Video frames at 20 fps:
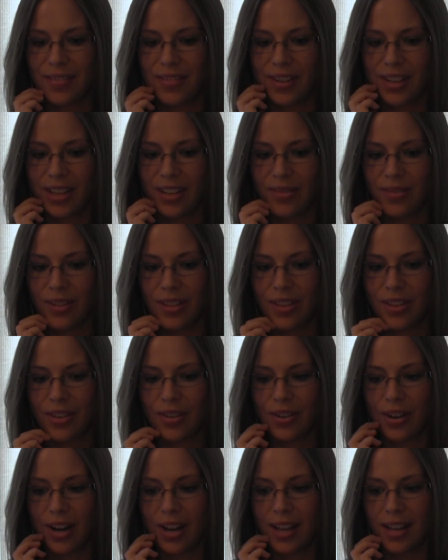forget what the
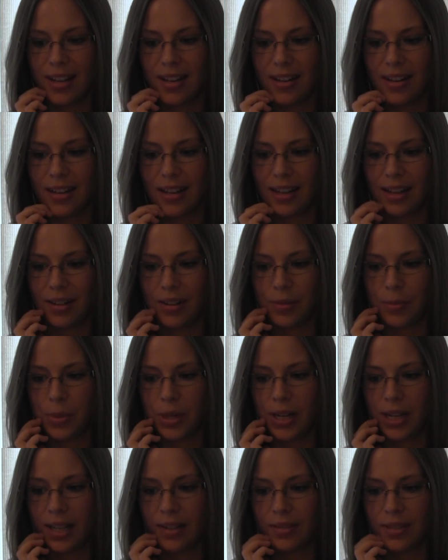red, how to
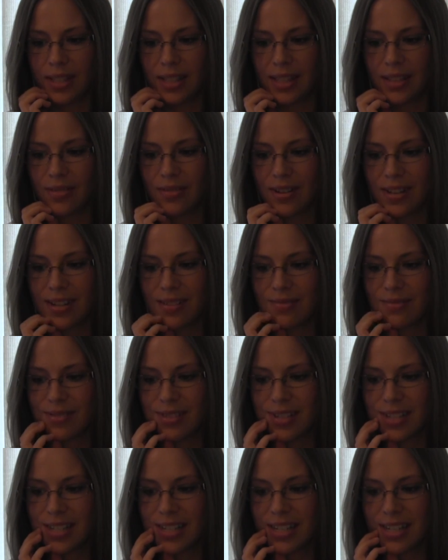pronounce the red
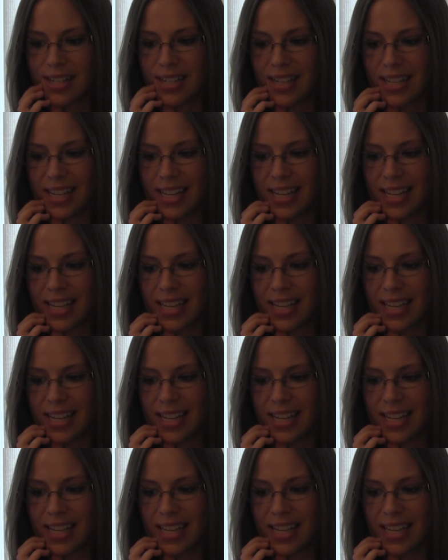one,